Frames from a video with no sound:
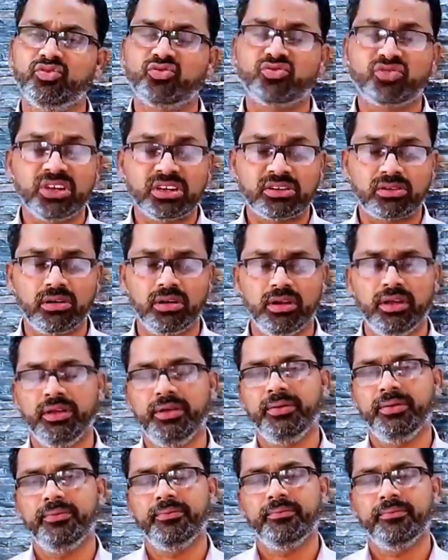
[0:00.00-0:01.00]

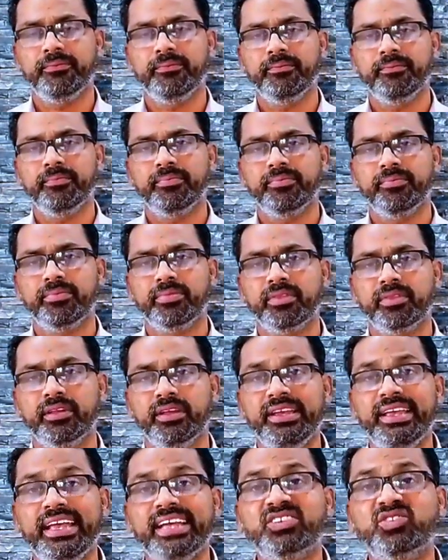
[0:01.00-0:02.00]
strictly,
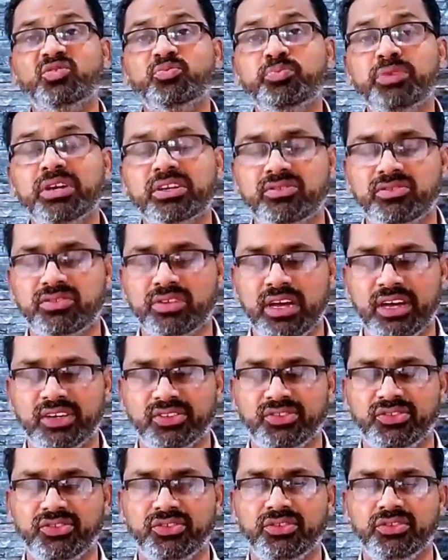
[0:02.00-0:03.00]
he expects
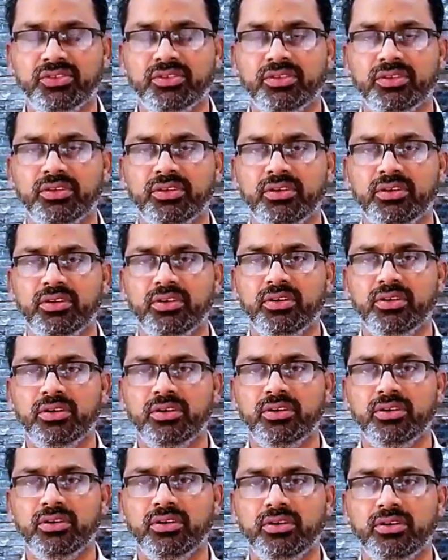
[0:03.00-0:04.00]
us
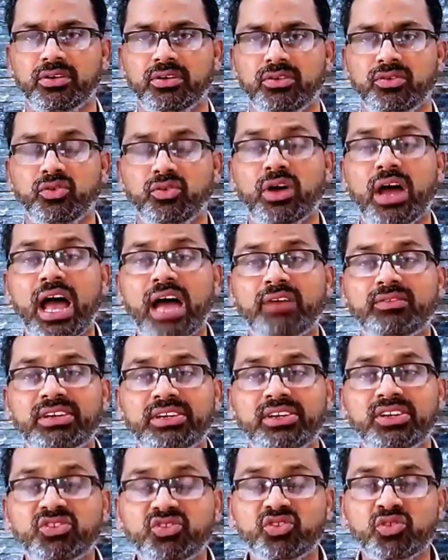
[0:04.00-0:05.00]
to have
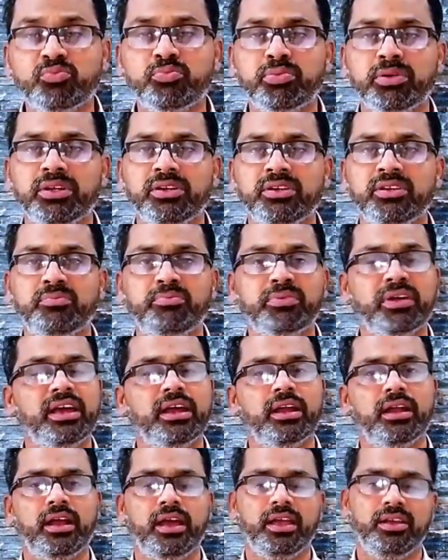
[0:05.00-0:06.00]
a disciplined
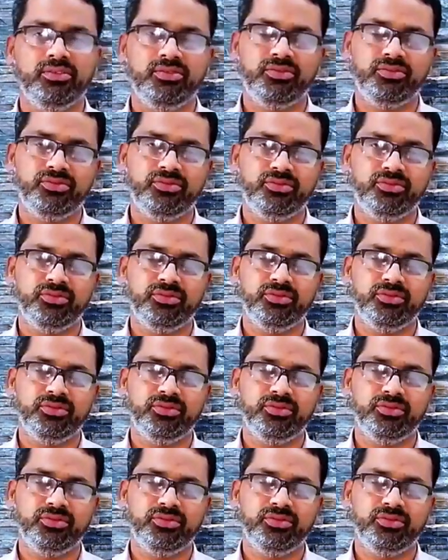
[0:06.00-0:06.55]
prayer life.